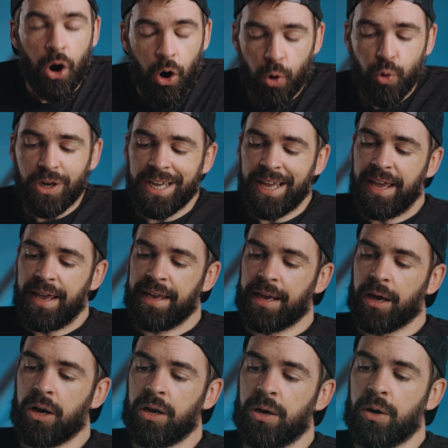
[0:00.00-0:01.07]
Okay,
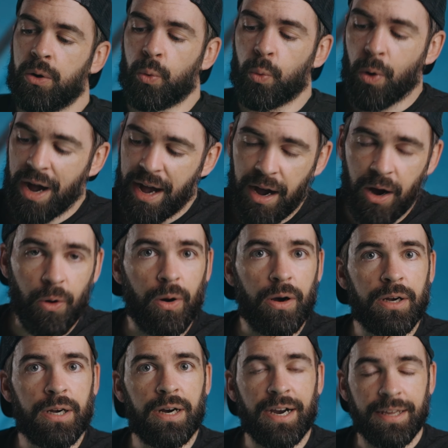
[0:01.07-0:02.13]
wow,
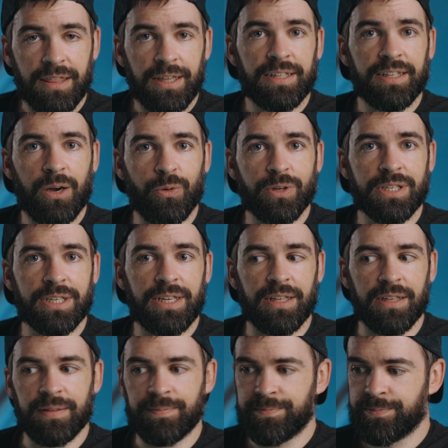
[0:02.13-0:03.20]
I think that was it.
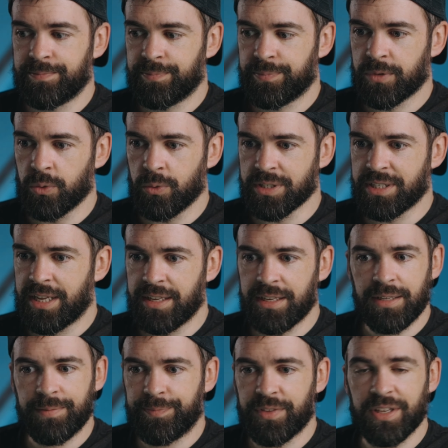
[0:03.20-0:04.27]
Was that
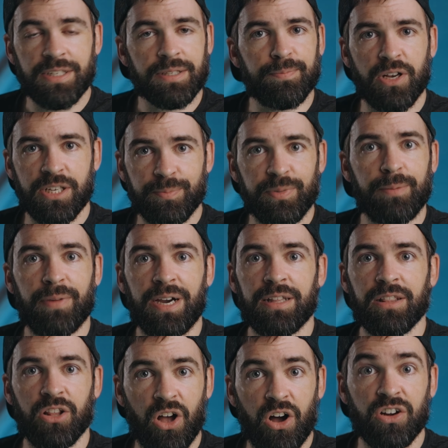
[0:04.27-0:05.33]
it? This must be my
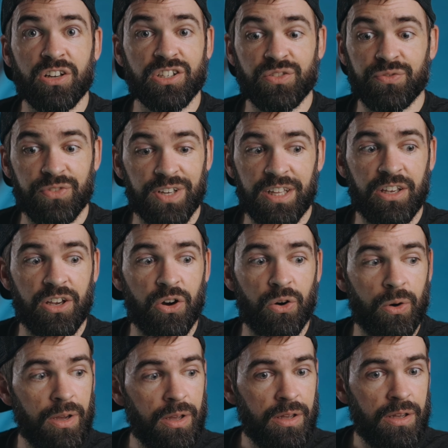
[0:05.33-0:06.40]
longest
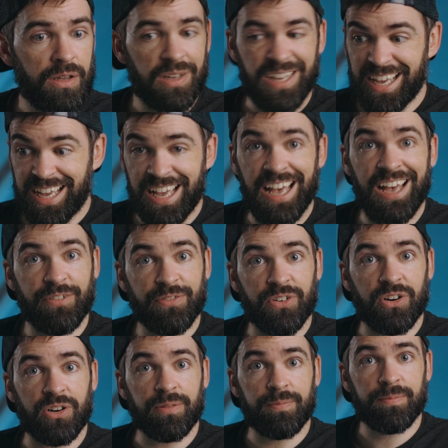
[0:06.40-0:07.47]
video
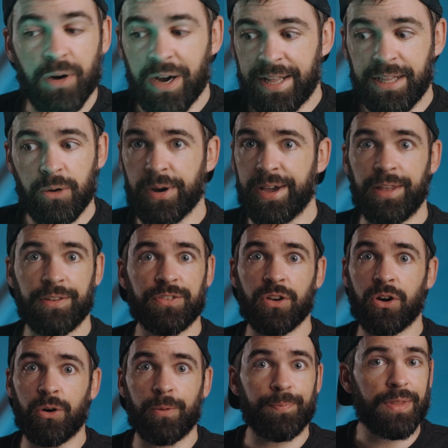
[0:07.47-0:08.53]
ever. But anyway,
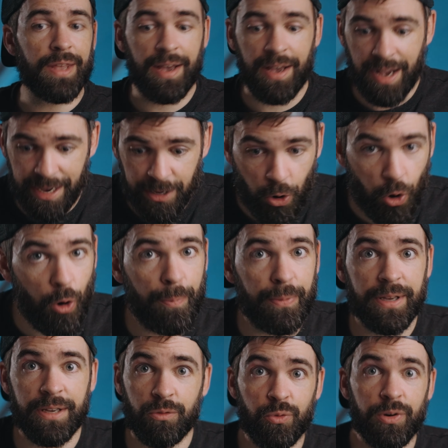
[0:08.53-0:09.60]
so I hope
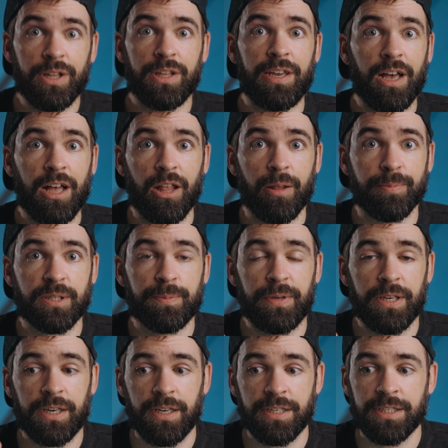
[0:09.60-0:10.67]
it really helps
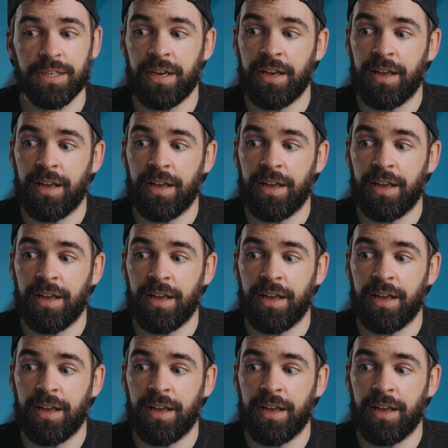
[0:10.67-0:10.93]
because